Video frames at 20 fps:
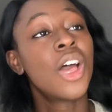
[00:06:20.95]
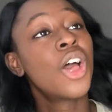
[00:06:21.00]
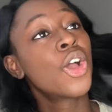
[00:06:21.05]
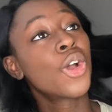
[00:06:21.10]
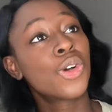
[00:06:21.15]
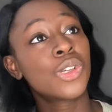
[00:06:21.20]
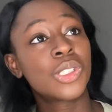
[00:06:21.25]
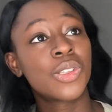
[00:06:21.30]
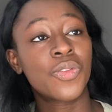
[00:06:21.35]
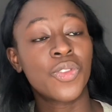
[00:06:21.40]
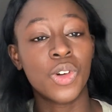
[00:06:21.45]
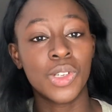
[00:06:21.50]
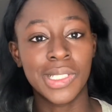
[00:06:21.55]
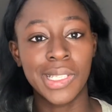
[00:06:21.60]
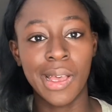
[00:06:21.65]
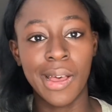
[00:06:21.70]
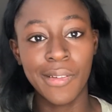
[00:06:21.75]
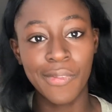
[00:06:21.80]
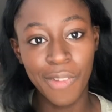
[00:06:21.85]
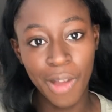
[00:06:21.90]
because of course
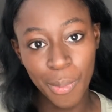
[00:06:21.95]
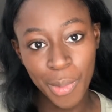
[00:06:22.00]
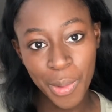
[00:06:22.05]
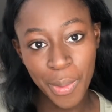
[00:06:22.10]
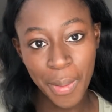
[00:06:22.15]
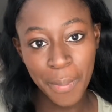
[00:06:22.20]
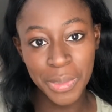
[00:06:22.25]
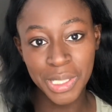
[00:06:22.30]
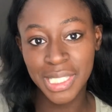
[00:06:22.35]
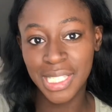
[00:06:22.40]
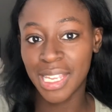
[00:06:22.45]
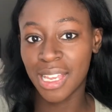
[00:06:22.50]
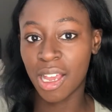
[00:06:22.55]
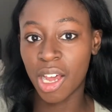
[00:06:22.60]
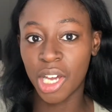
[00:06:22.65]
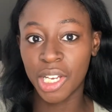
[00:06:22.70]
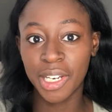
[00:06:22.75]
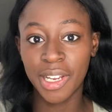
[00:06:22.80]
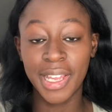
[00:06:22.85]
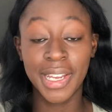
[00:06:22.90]
I have family members in
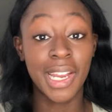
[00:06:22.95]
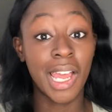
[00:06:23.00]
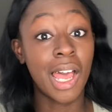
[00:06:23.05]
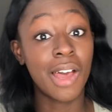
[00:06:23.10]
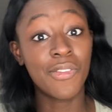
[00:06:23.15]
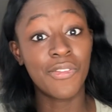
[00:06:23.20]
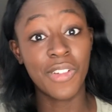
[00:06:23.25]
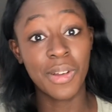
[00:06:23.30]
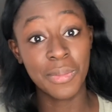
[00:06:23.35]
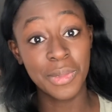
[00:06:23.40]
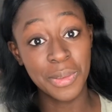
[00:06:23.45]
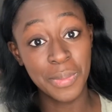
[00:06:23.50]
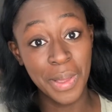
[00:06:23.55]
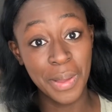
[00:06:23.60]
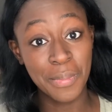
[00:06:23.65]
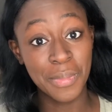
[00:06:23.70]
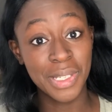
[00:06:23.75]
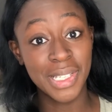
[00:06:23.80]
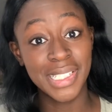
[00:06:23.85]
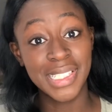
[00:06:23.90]
Ghana and I have family
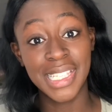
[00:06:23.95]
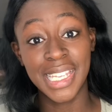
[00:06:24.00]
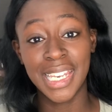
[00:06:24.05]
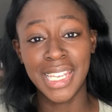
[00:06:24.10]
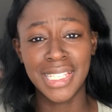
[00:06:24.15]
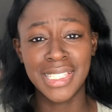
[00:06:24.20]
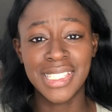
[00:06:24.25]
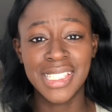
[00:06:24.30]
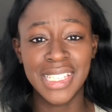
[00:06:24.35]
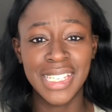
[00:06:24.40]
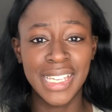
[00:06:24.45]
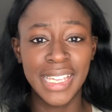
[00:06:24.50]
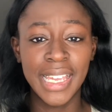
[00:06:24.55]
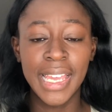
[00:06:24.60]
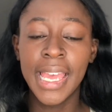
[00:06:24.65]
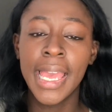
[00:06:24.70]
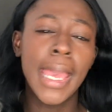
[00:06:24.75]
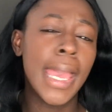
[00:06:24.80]
members in Italy,